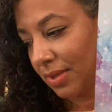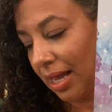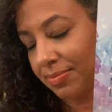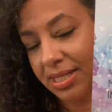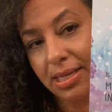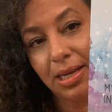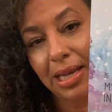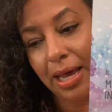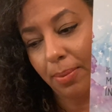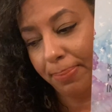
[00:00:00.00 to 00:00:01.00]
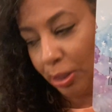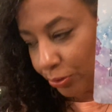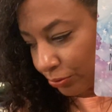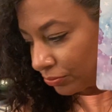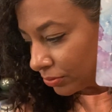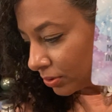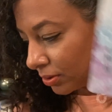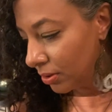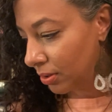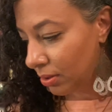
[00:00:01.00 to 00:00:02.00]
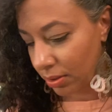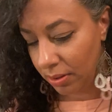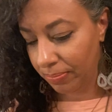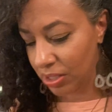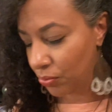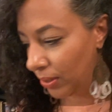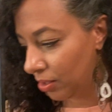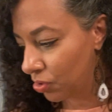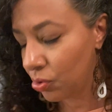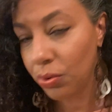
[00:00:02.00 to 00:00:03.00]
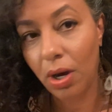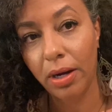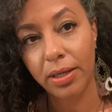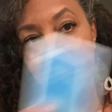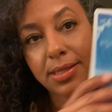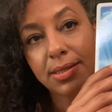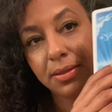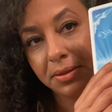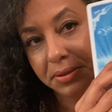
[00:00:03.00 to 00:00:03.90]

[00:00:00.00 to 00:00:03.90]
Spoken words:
I'm seeing a lot of blue between these two cards.